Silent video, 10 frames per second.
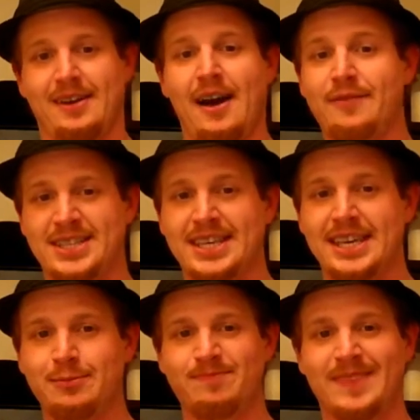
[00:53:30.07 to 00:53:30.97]

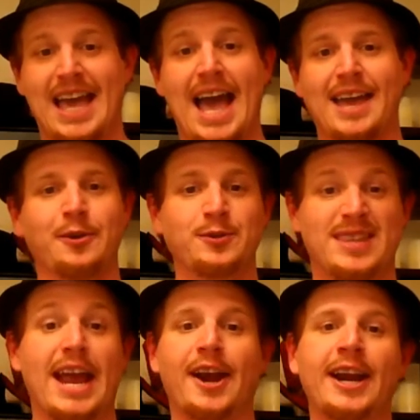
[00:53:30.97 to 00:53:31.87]
obviously the guy
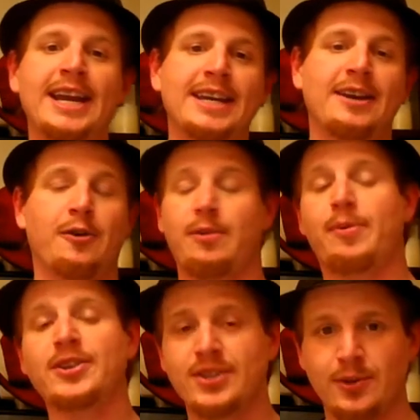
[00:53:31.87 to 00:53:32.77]
who's there, or the
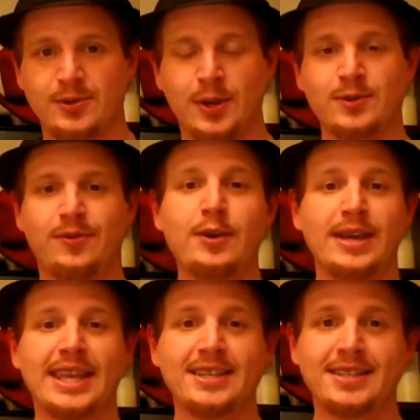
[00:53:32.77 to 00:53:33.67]
person who, who's
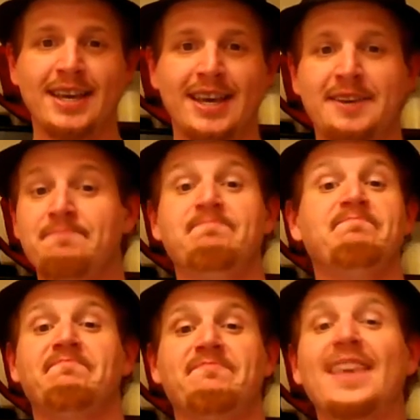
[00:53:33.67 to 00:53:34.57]
viewing this,
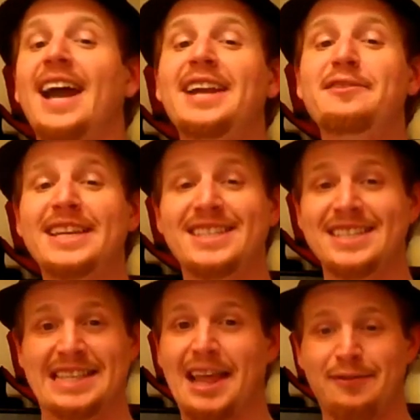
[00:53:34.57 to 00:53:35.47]
kind of thinks
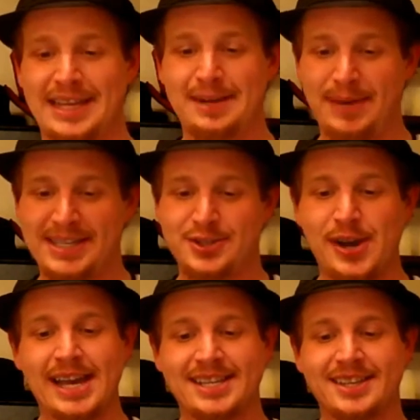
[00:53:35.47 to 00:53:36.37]
it's lovely and
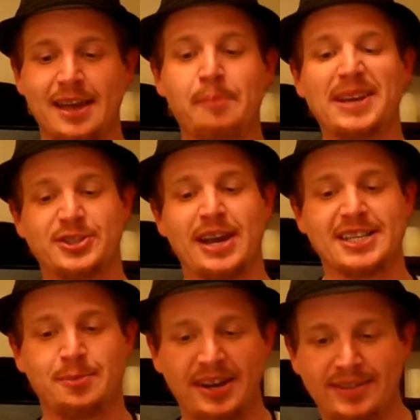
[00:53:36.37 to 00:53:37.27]
picturesque, uh,
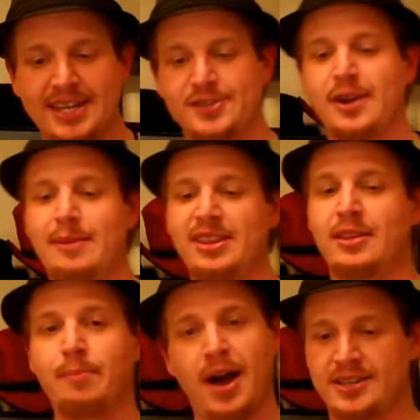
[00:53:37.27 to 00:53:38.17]
picturesque, but if they describe it,
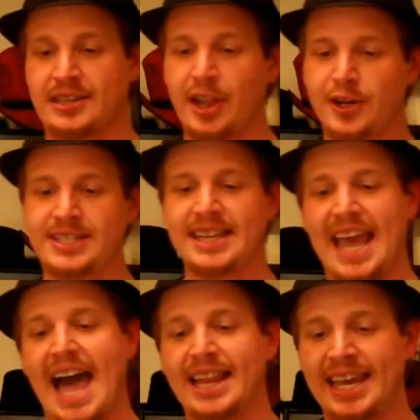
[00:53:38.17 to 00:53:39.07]
the box lurked in
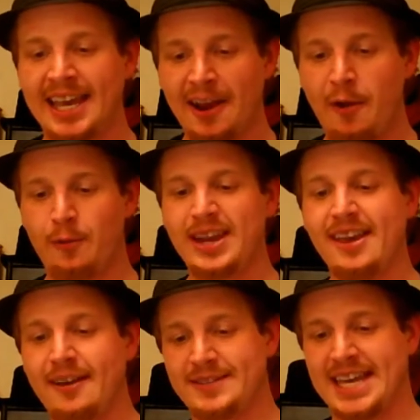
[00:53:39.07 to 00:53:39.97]
the alley,
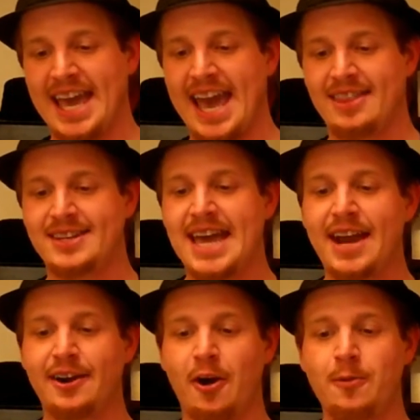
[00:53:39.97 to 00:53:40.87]
reeking of decay, the
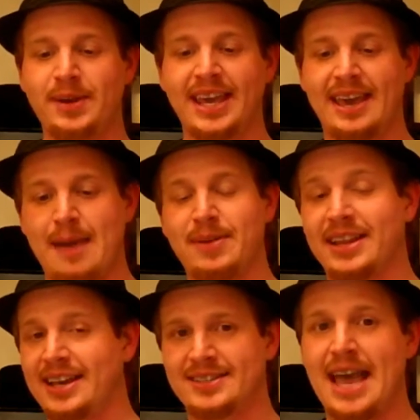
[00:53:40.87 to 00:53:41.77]
tattered opening
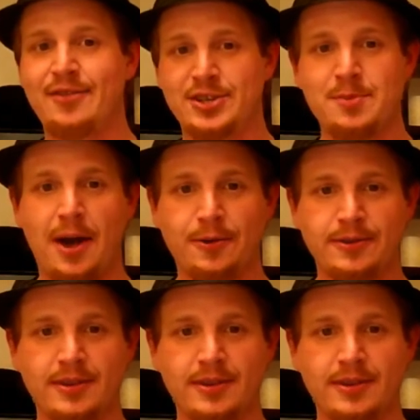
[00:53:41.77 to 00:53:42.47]
gaping like a savage mouth.